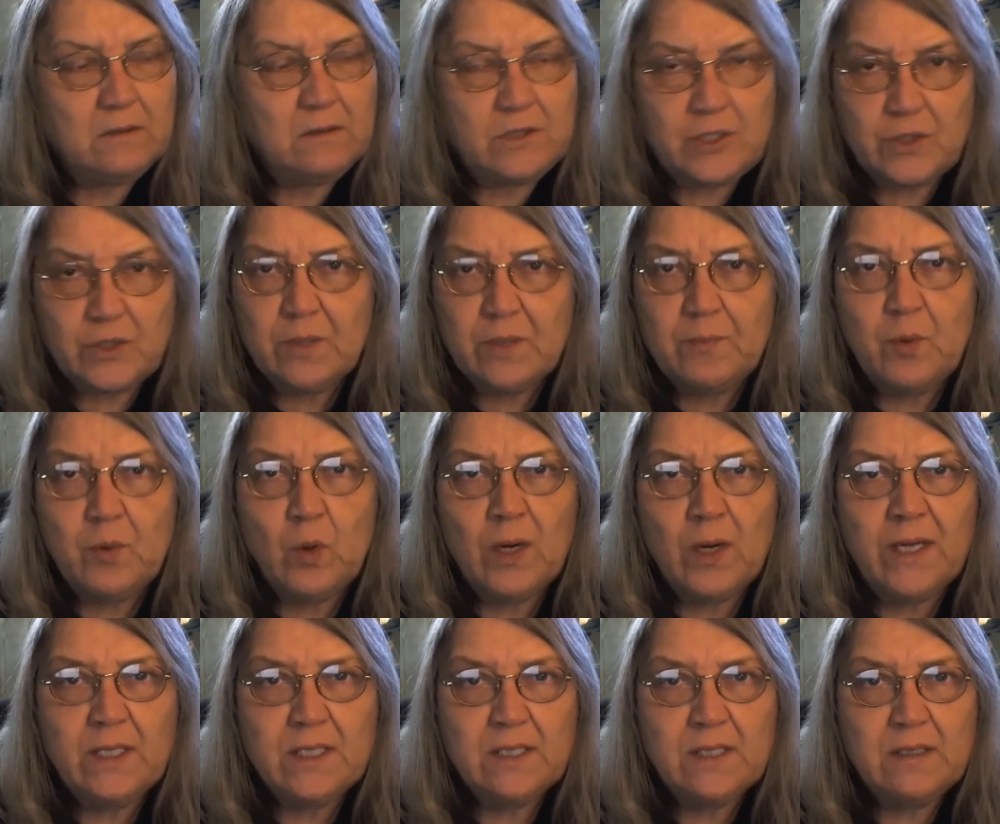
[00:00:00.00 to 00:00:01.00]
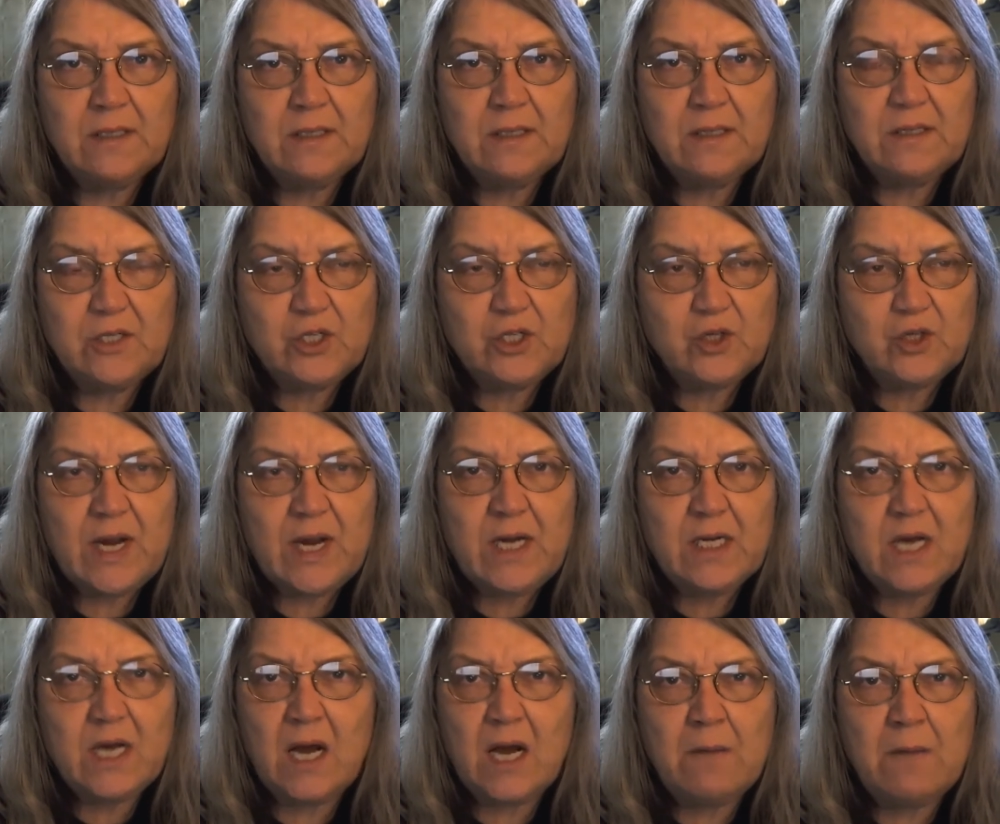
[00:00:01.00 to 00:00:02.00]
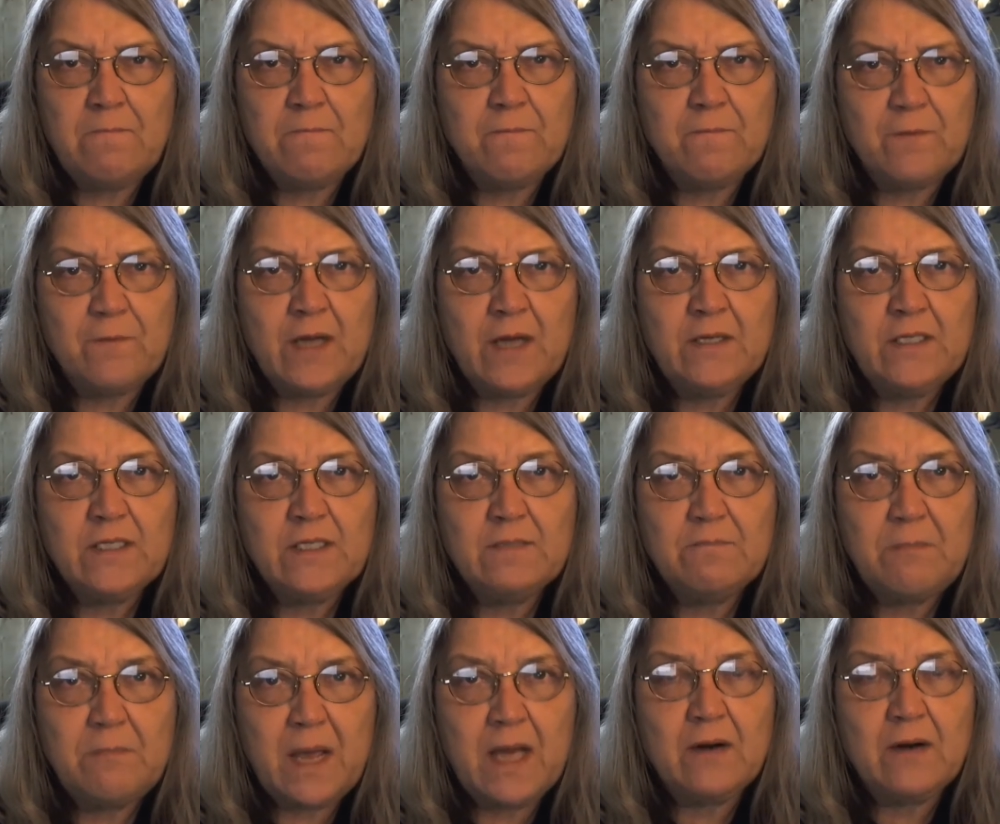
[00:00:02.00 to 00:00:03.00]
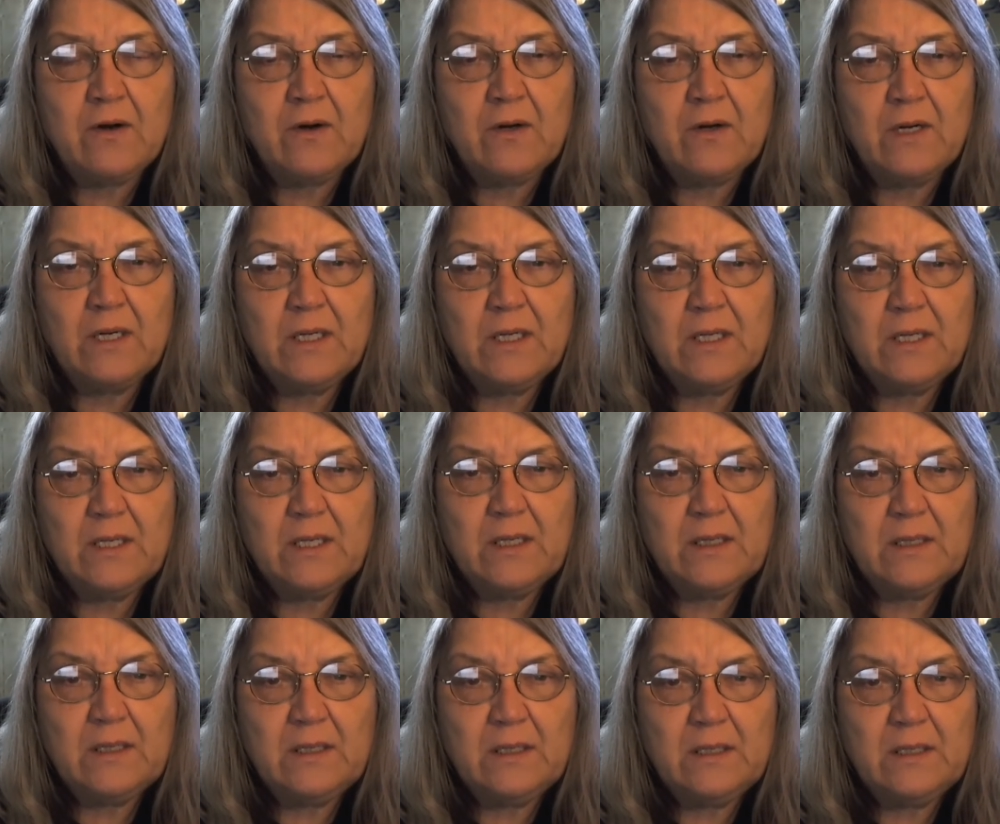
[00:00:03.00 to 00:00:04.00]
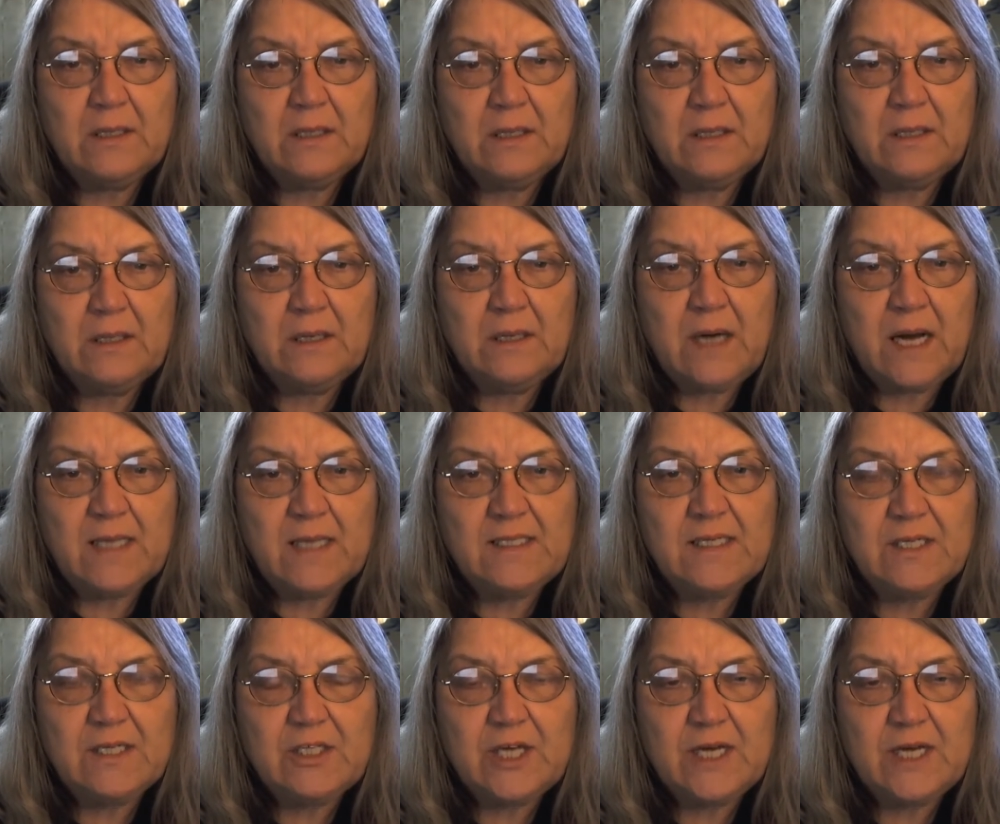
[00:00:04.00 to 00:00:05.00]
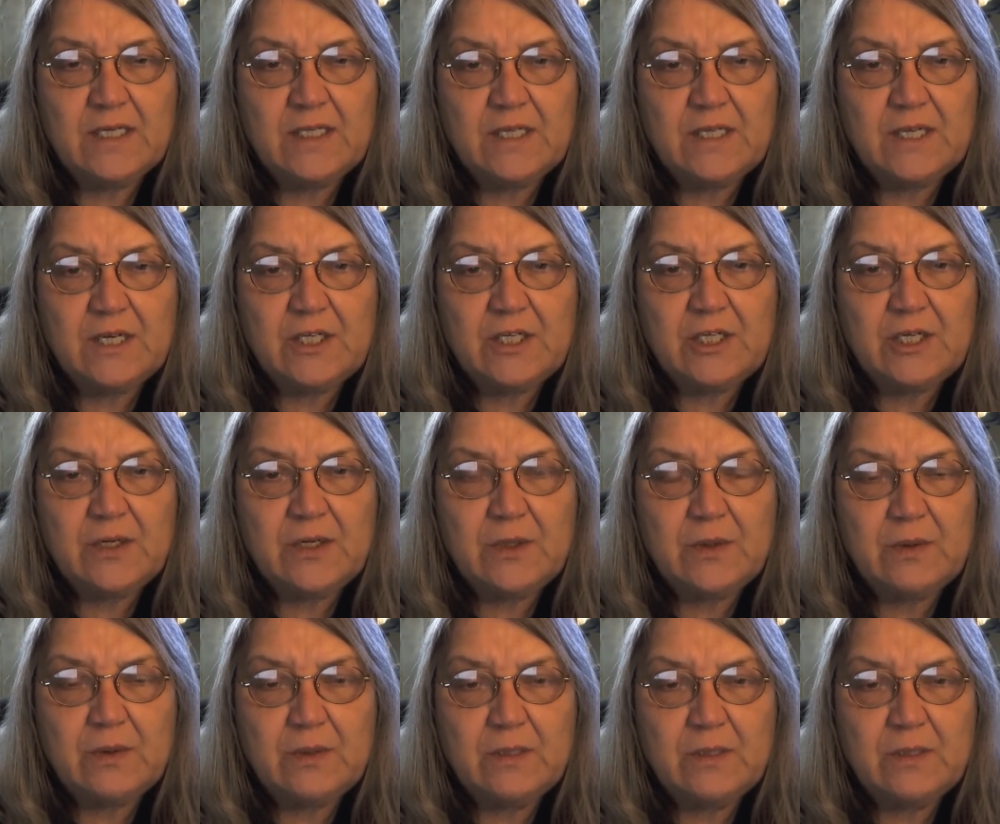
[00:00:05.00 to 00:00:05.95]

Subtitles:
to the point, straight up front manner, I suggest that you